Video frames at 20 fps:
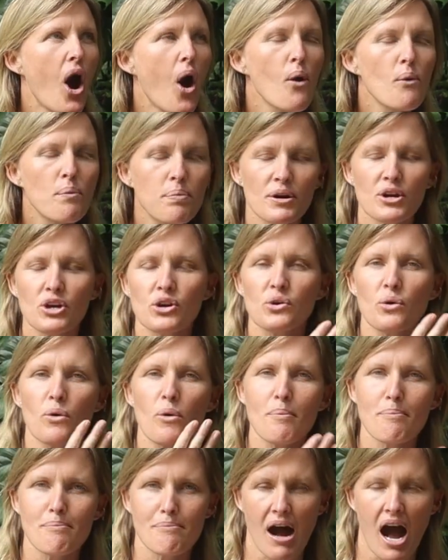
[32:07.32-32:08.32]
open
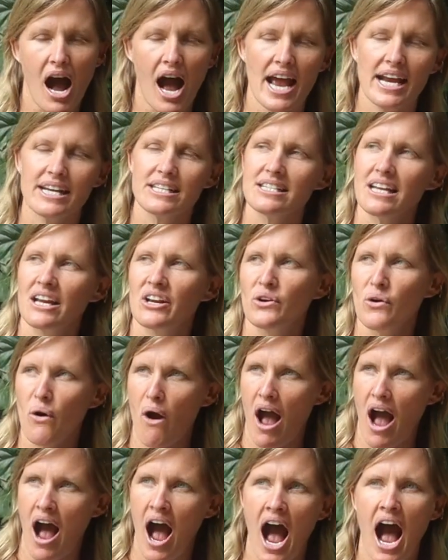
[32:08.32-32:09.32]
your mind and
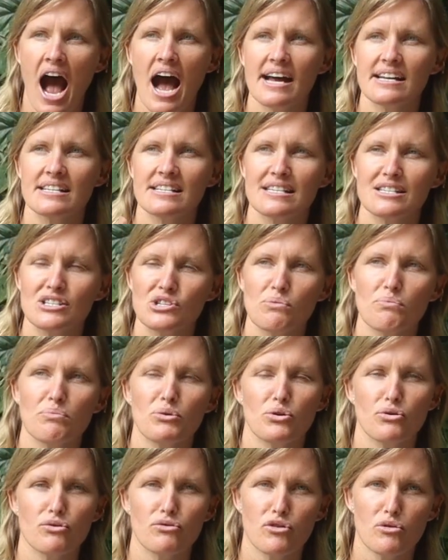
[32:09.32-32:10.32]
your heart to
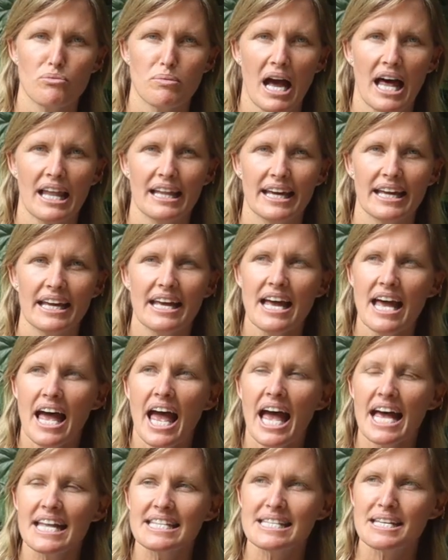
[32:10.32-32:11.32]
beautiful Bali.
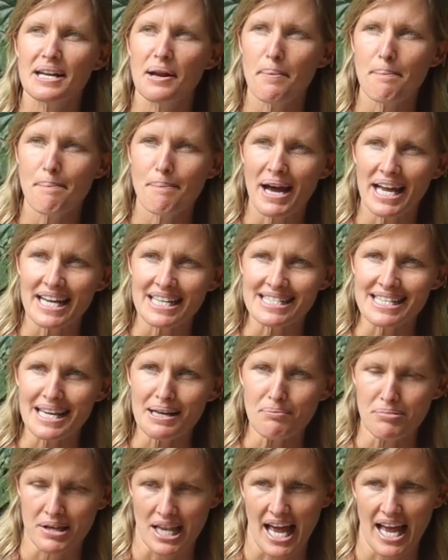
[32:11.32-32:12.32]
It's an
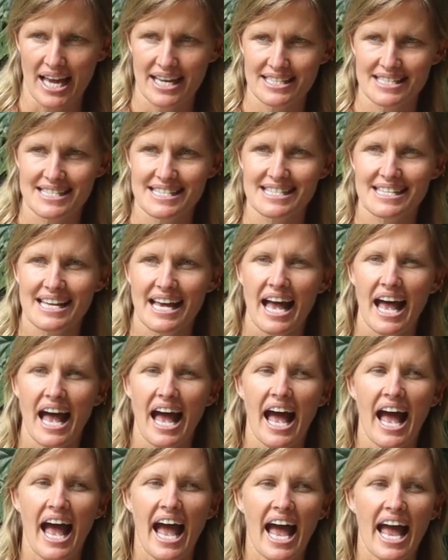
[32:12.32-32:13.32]
amazing place.
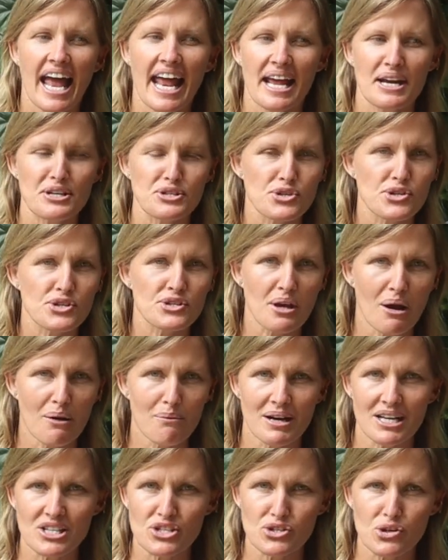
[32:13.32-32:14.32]
It has
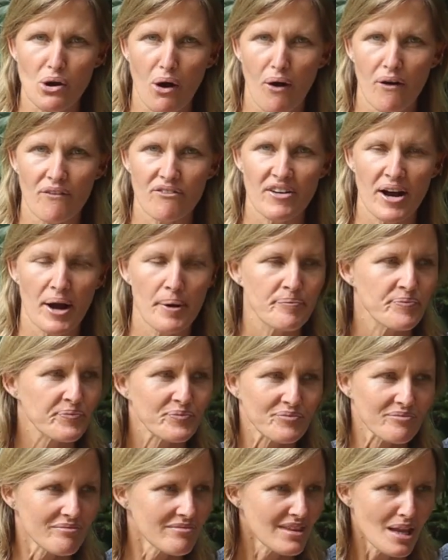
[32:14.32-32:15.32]
so much to offer,
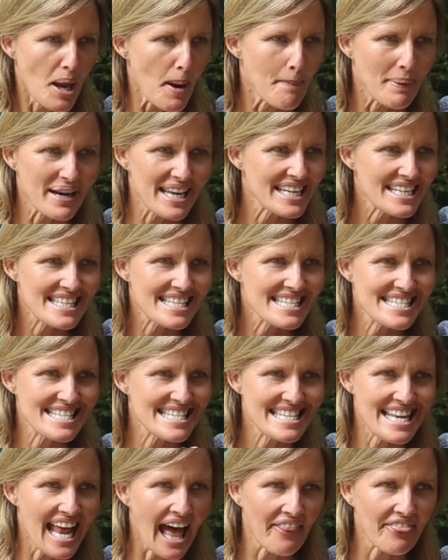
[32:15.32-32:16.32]
but it is
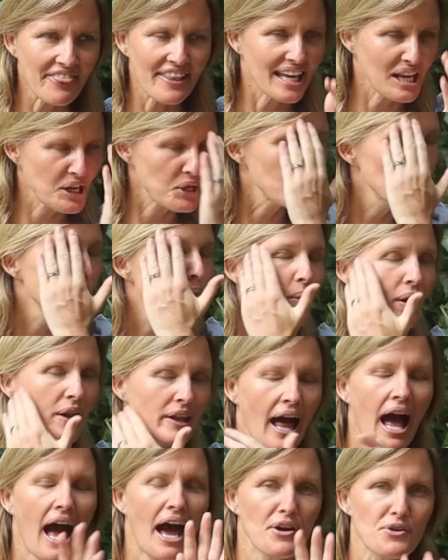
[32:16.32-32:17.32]
nothing. You
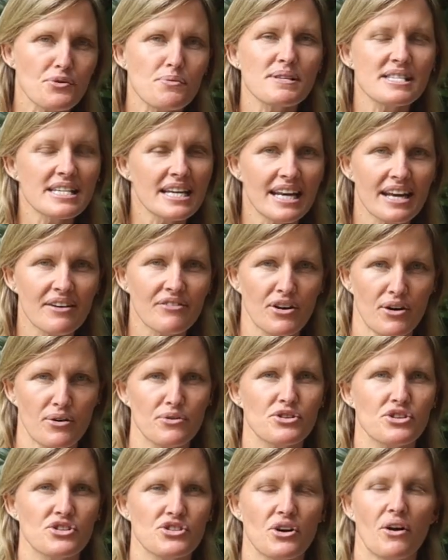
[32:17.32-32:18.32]
will 100% have
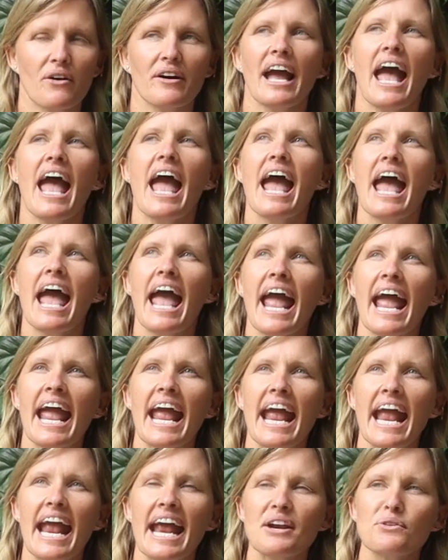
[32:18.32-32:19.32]
culture shock,
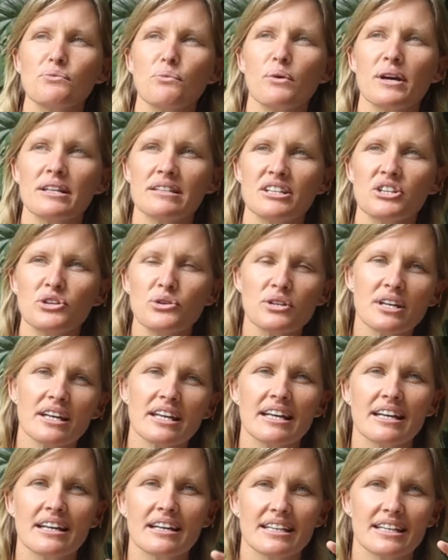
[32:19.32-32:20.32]
and whether you can